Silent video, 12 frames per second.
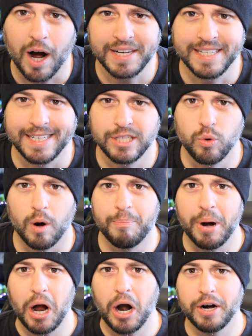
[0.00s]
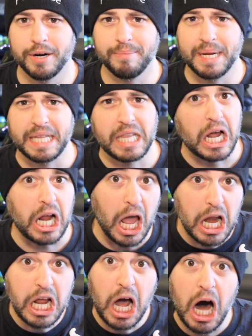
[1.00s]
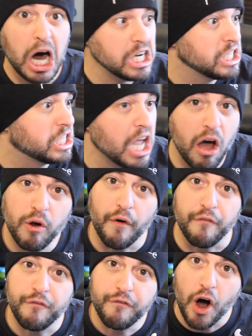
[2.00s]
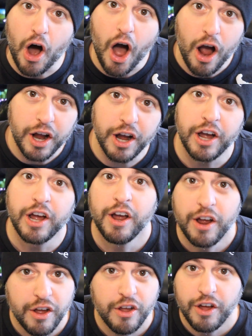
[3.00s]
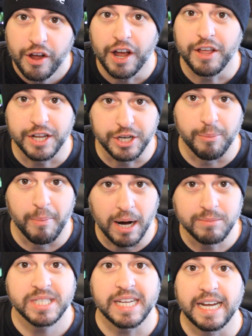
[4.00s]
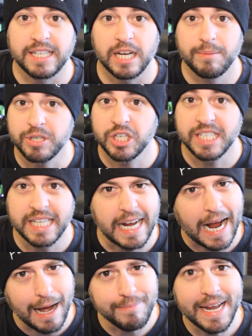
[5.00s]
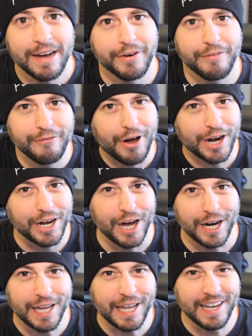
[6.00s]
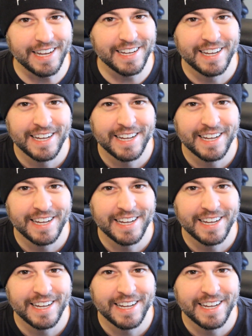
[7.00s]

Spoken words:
walking into a bar and being like, any hotties down to fuck? And then your mom stands up and she's like, I'm down to fuck, honey.